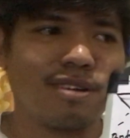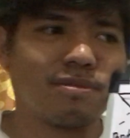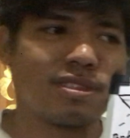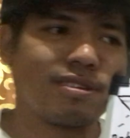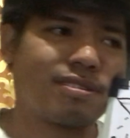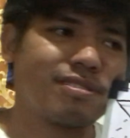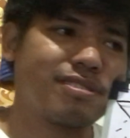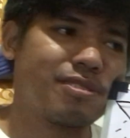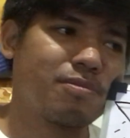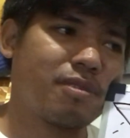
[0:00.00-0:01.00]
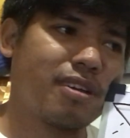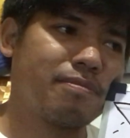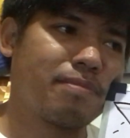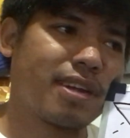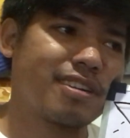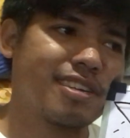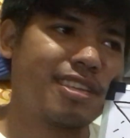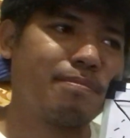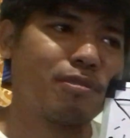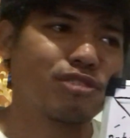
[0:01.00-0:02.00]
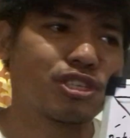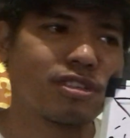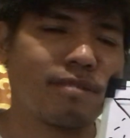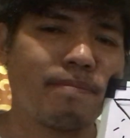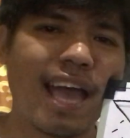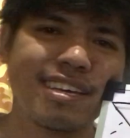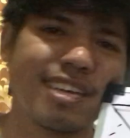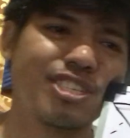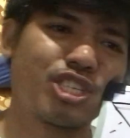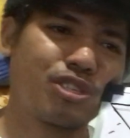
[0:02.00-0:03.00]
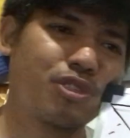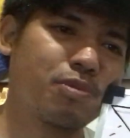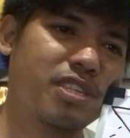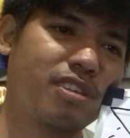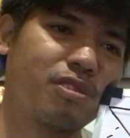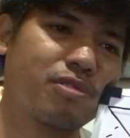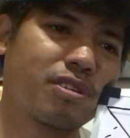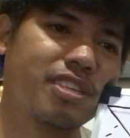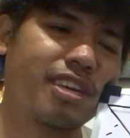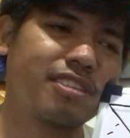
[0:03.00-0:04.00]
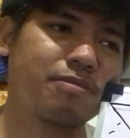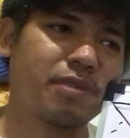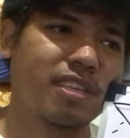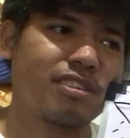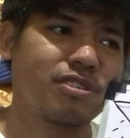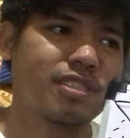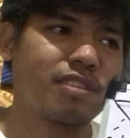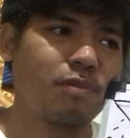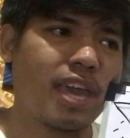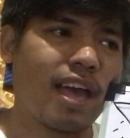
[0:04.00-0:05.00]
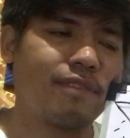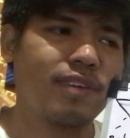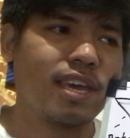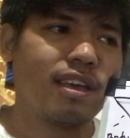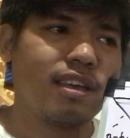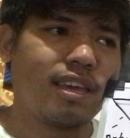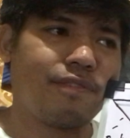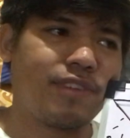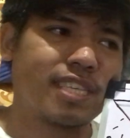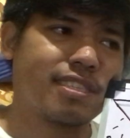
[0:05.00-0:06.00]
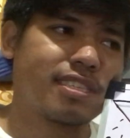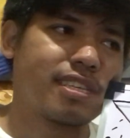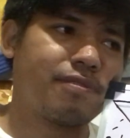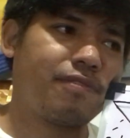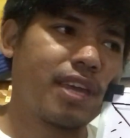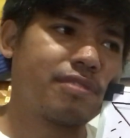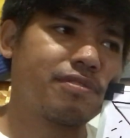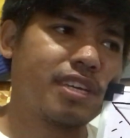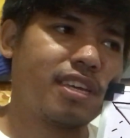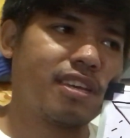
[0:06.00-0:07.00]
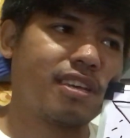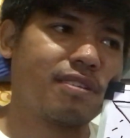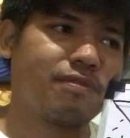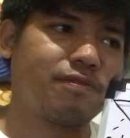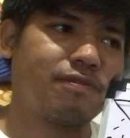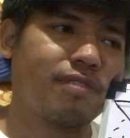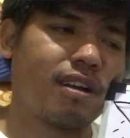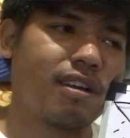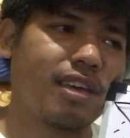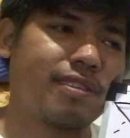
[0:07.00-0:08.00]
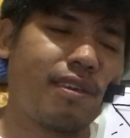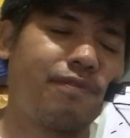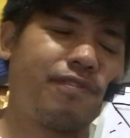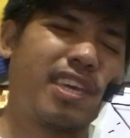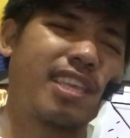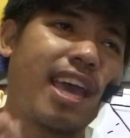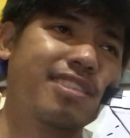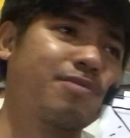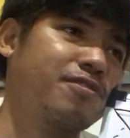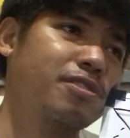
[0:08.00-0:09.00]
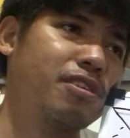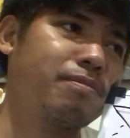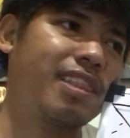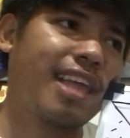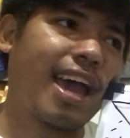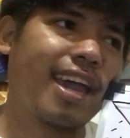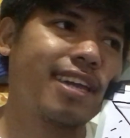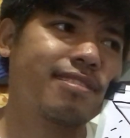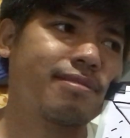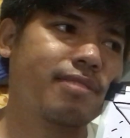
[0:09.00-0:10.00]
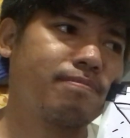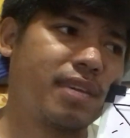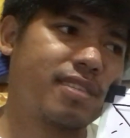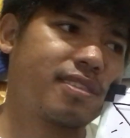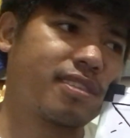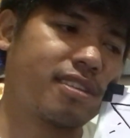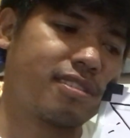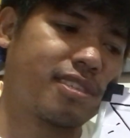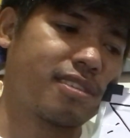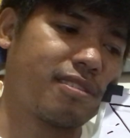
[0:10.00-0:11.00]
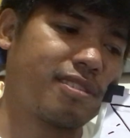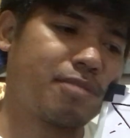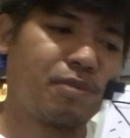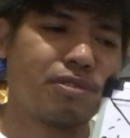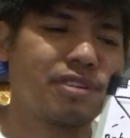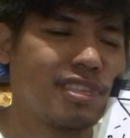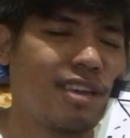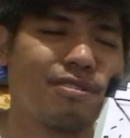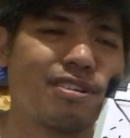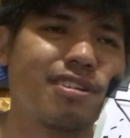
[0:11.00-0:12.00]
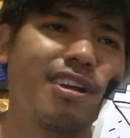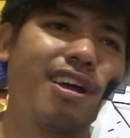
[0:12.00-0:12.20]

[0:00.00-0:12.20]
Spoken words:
what they call this one, parang an emotional baggage. Usually those are the interpretations that we have. If it's very if it has full of light, that means it's purity or